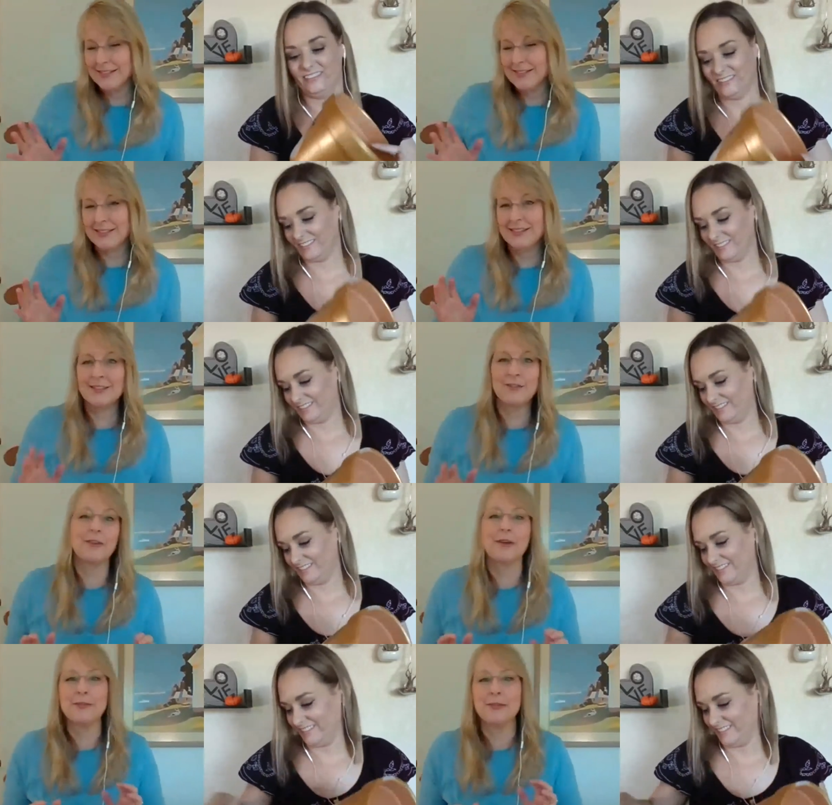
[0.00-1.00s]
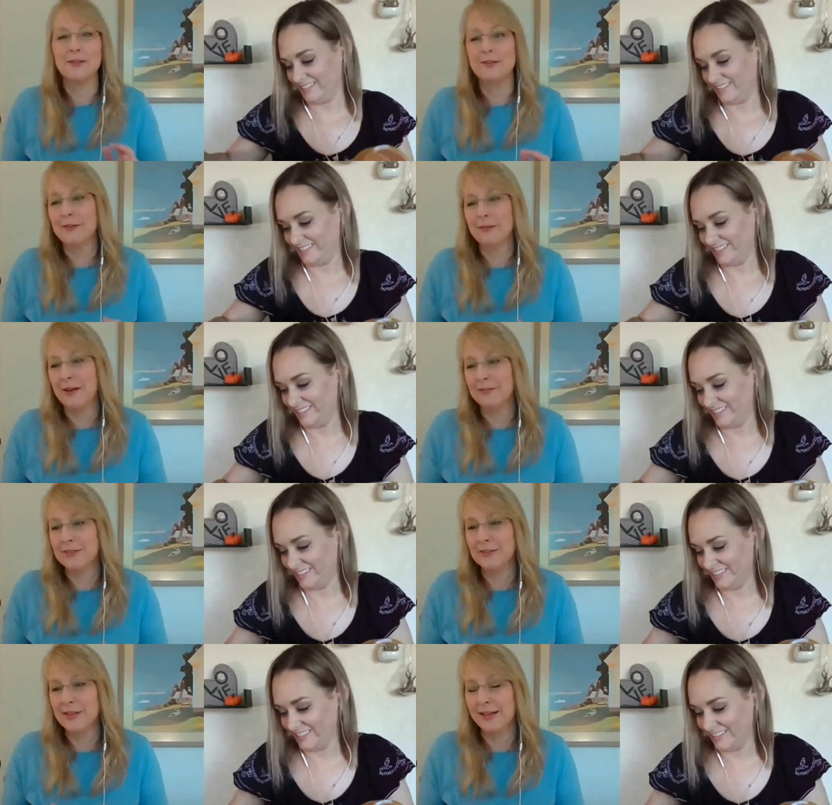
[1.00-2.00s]
Speaker 1: it's it's totally up to you. You don't have to
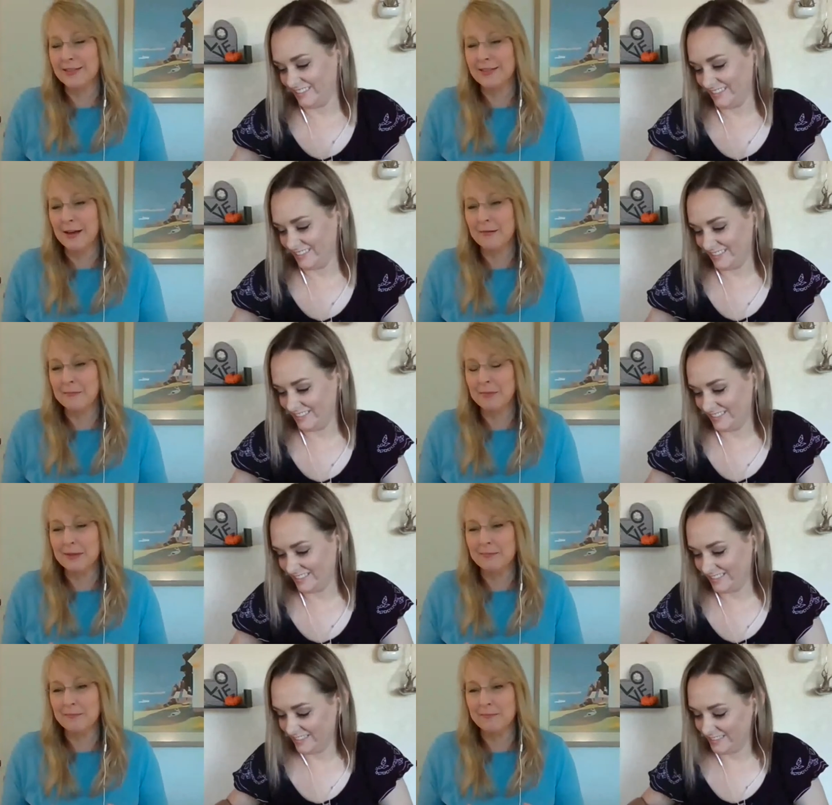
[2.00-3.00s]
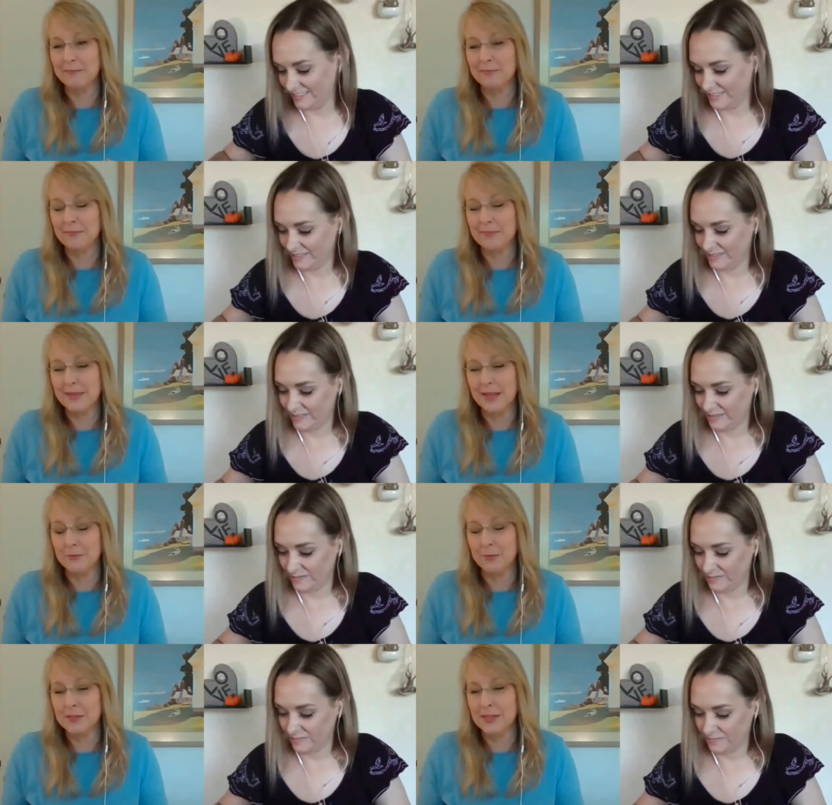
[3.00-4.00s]
do that step, but that'll
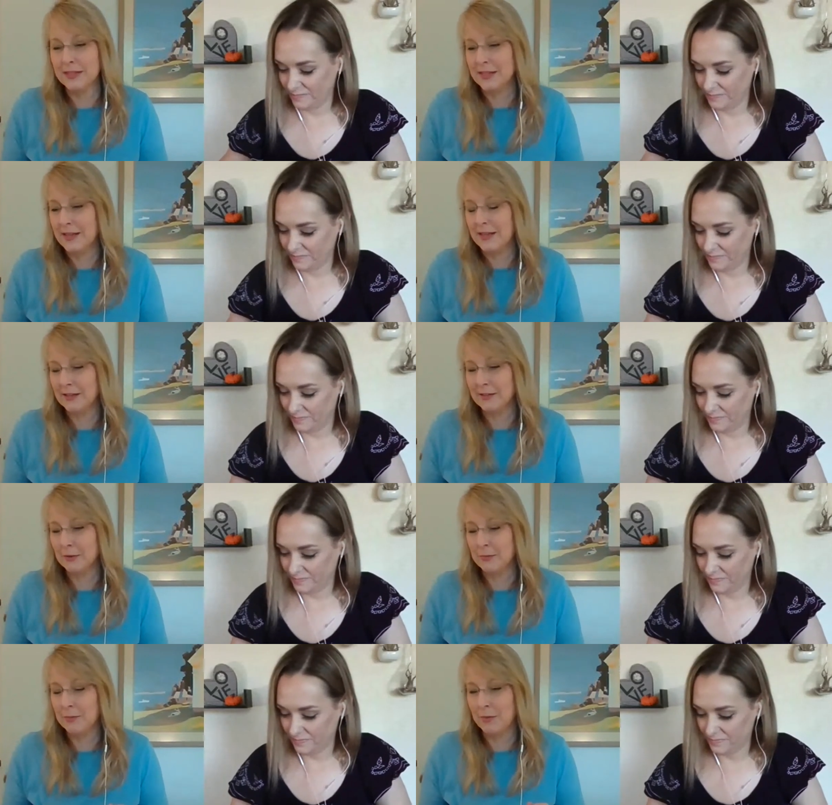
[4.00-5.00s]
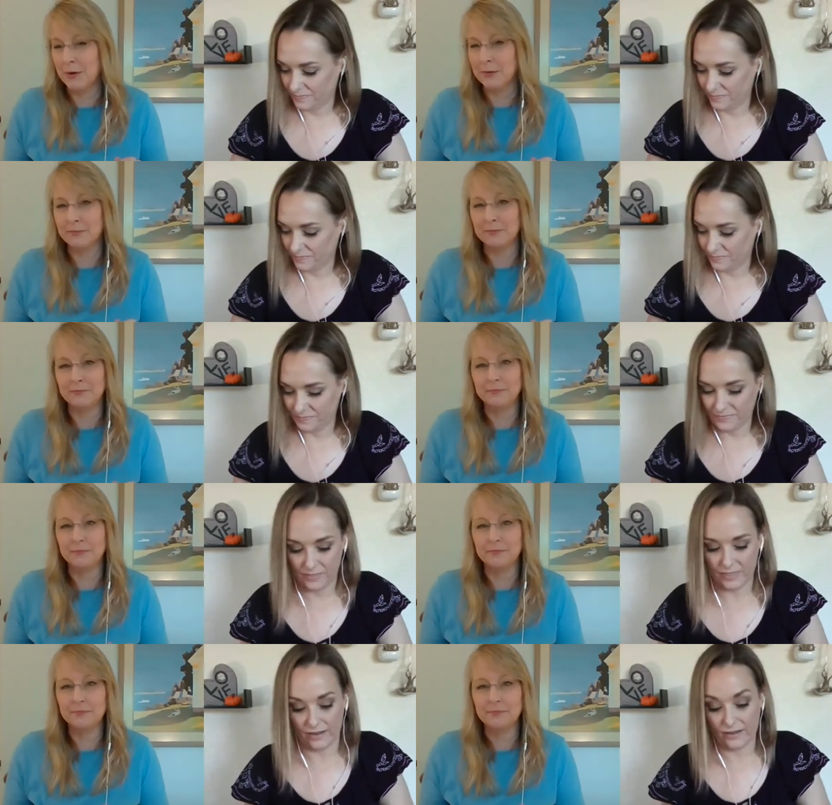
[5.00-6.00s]
protect it, I think, a little bit more.
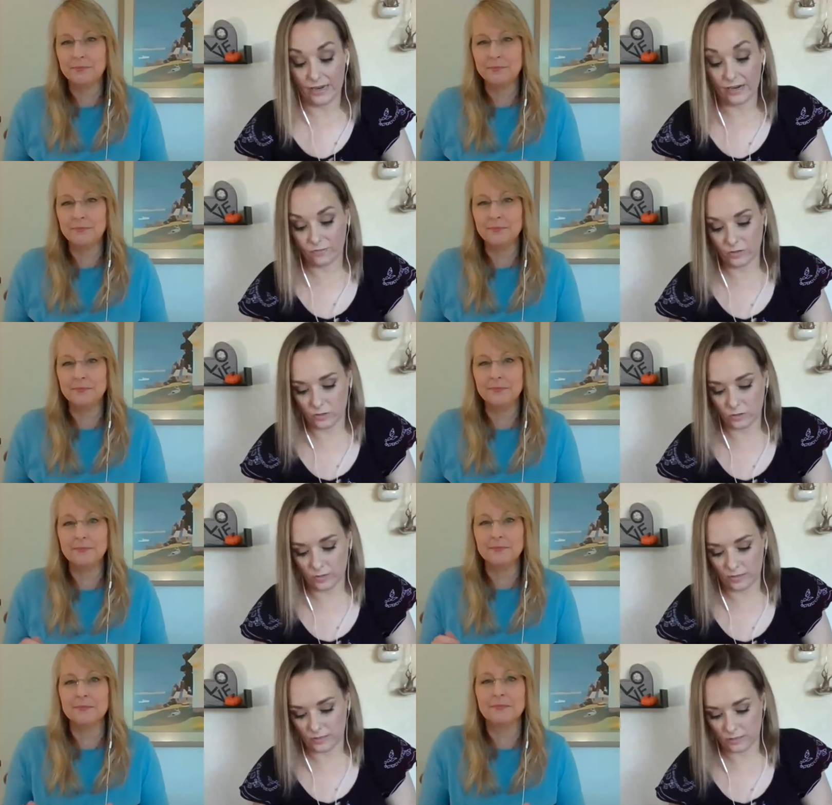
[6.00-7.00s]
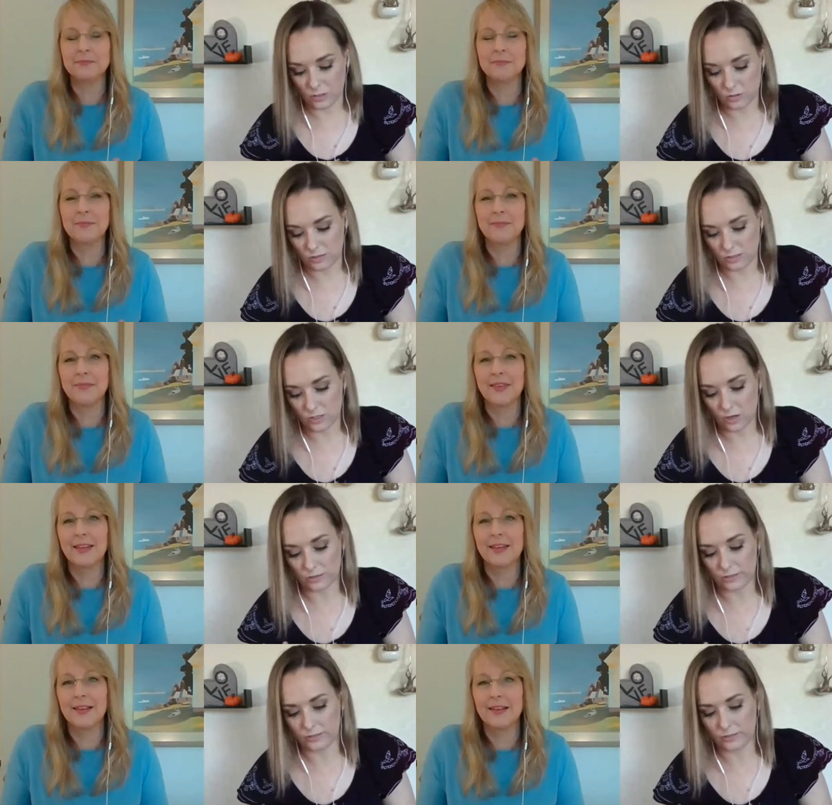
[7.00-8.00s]
Speaker 2: Yeah, and if you're doing the sort of
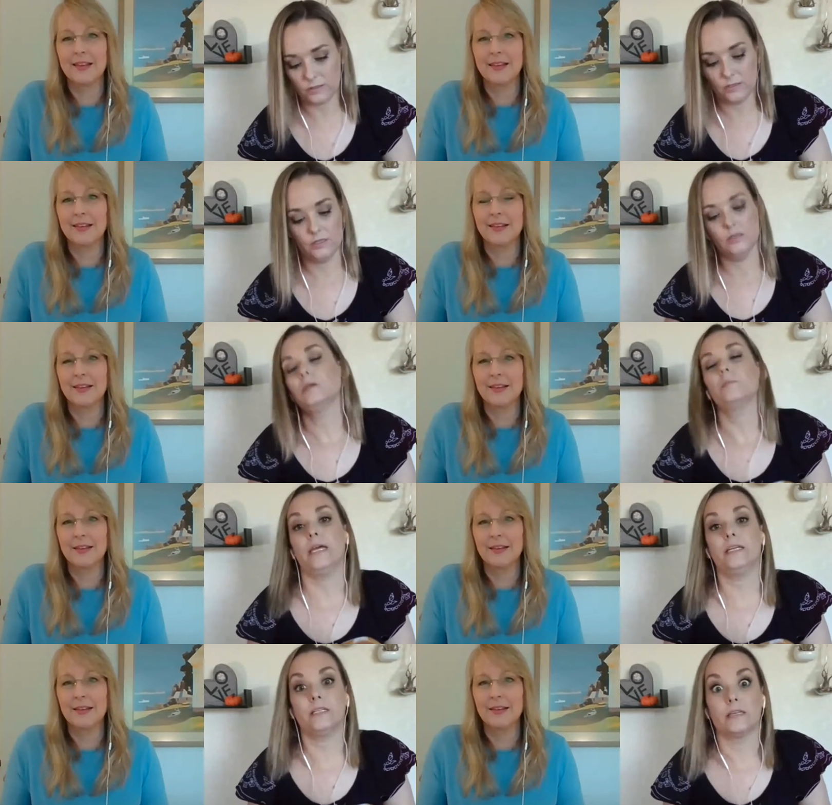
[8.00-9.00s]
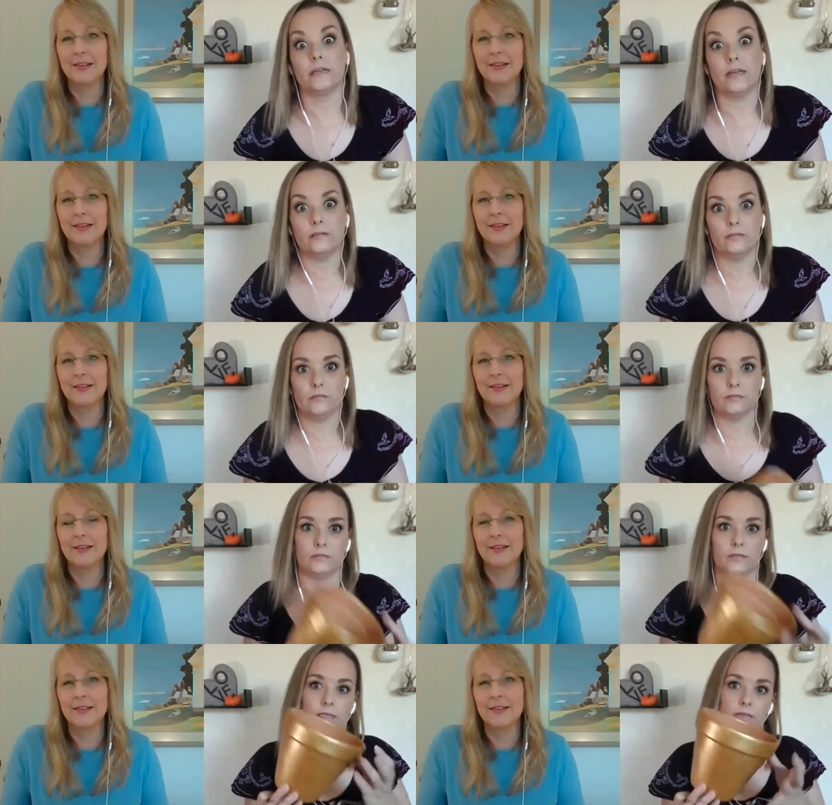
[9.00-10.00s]
solid painted
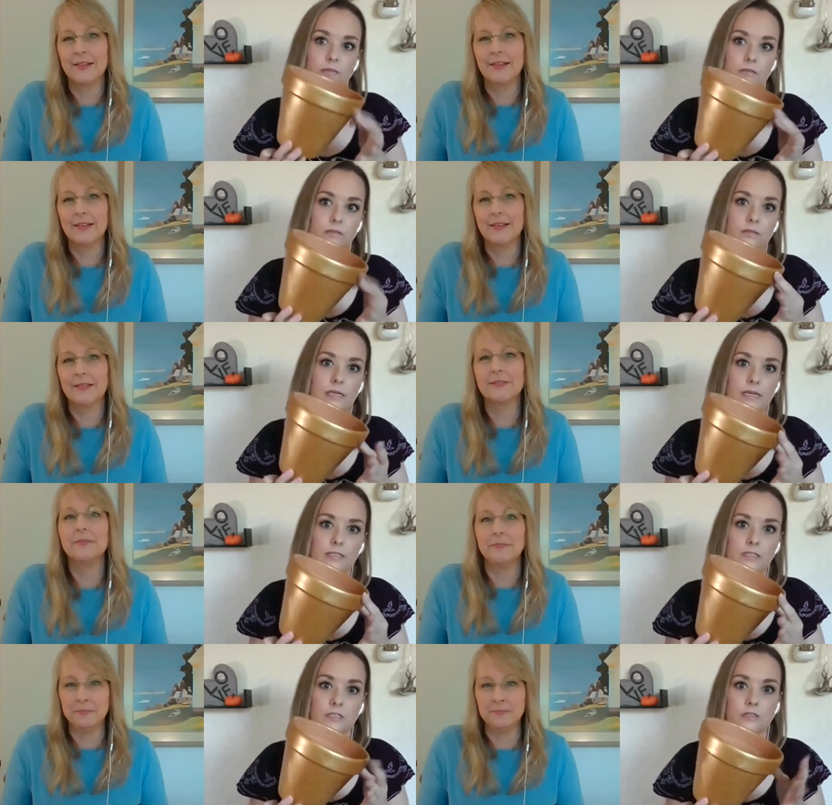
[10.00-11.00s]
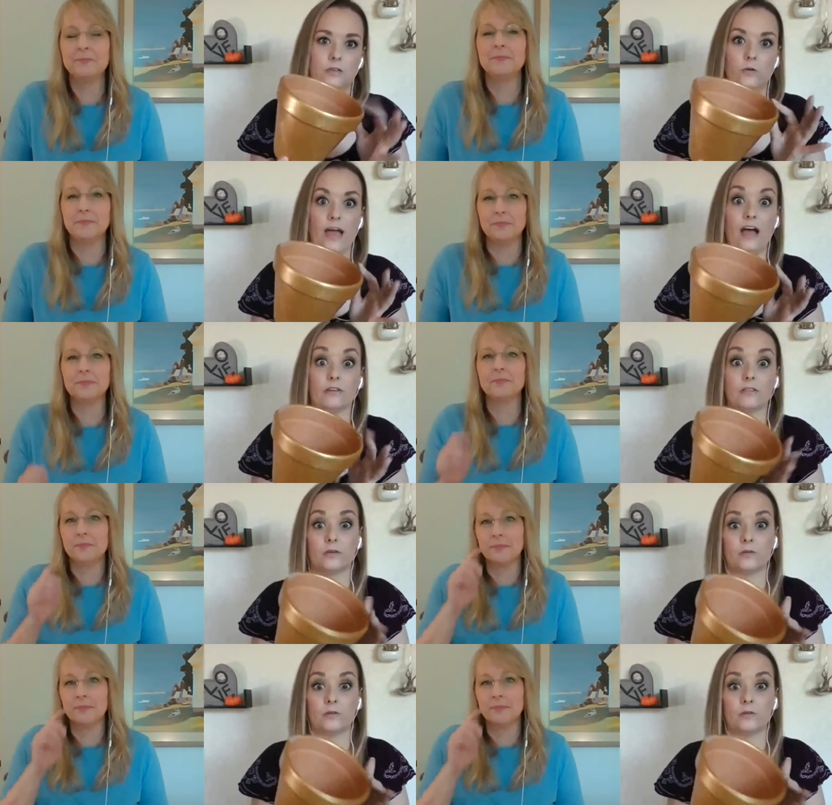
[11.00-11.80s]
like this, mm-hmm. you have a